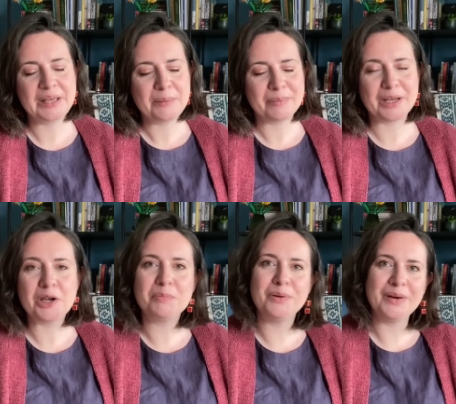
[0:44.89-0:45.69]
but I
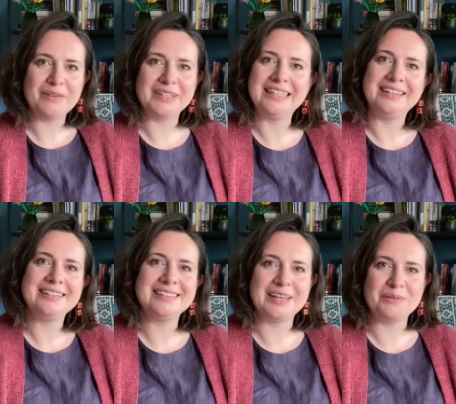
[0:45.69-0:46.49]
hope you're having a nice
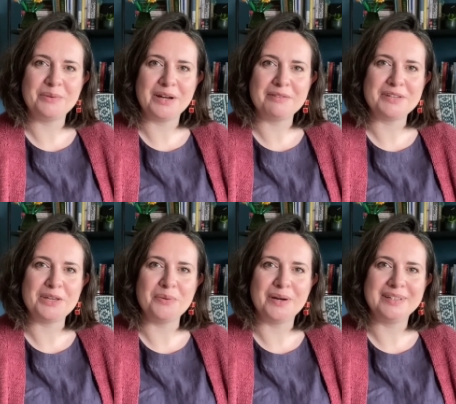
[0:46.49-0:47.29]
day wherever
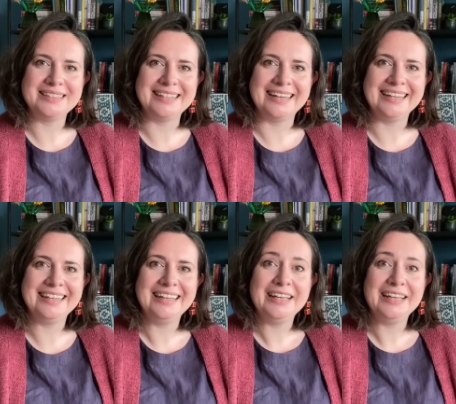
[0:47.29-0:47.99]
you are today.